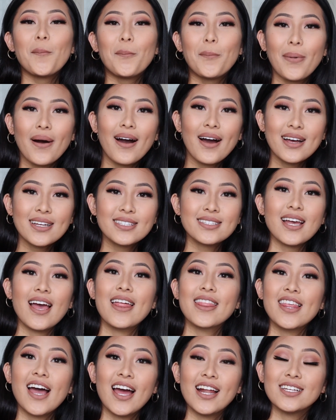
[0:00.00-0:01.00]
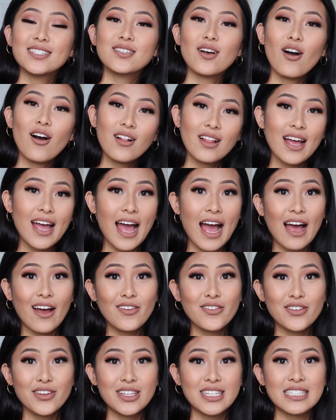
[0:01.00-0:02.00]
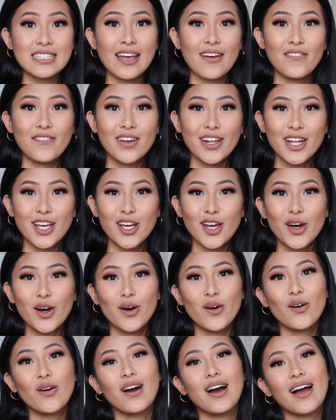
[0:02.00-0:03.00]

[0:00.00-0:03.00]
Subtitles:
But that is all I have for this video.